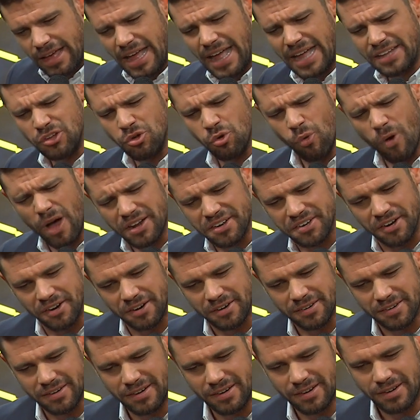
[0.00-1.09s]
And you
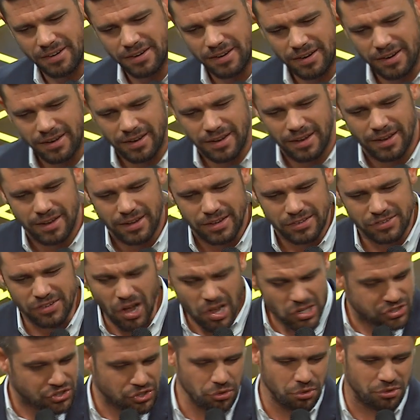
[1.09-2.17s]
wonder,
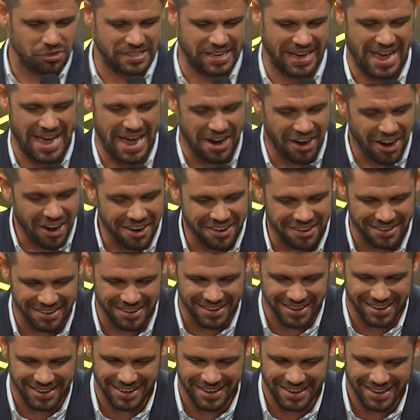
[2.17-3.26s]
don't you care?
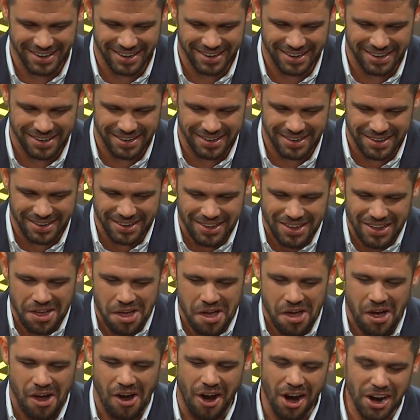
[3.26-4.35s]

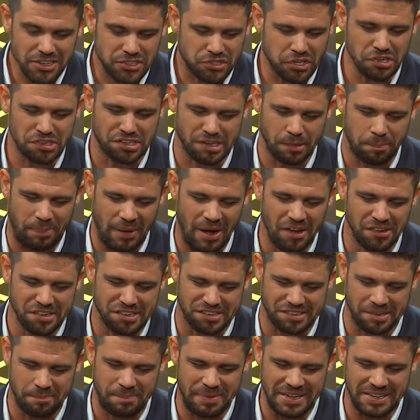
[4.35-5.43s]
Aren't you
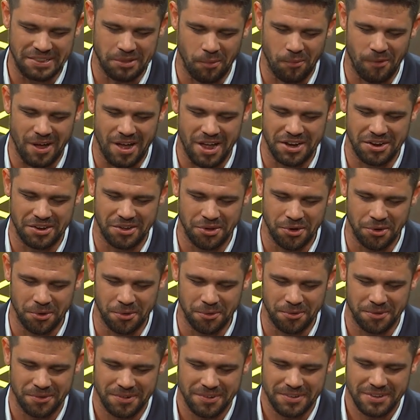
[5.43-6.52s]
supposed to be the one
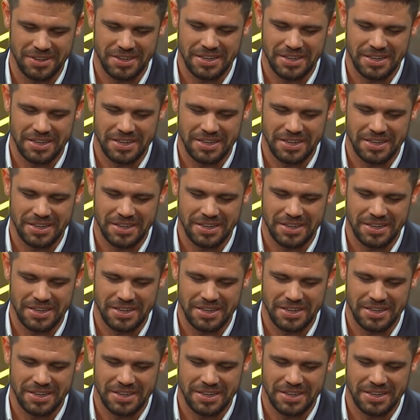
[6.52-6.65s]
who